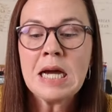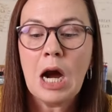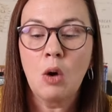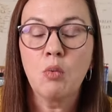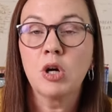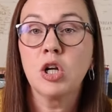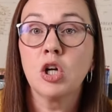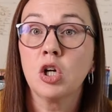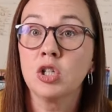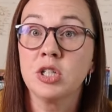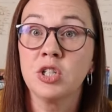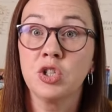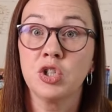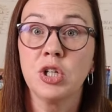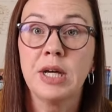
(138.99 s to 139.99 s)
I wanted her
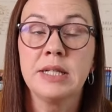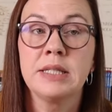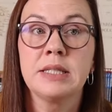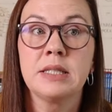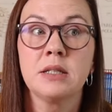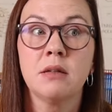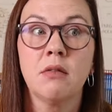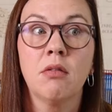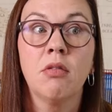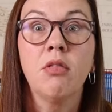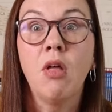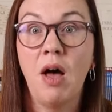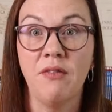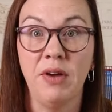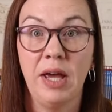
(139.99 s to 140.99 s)
to just
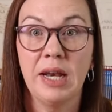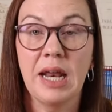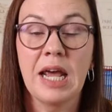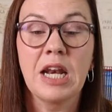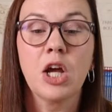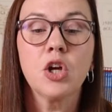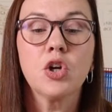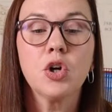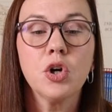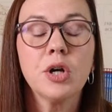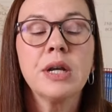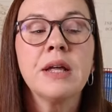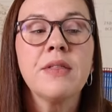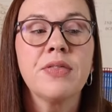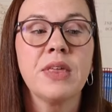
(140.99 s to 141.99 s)
love it. And I
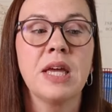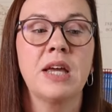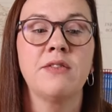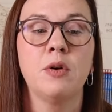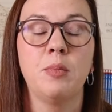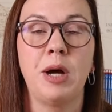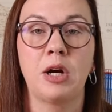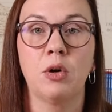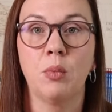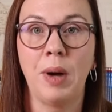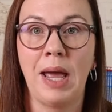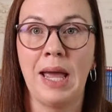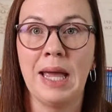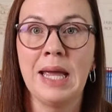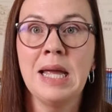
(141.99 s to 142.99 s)
couldn't think of a better
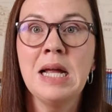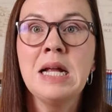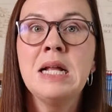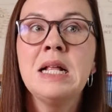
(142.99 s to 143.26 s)
way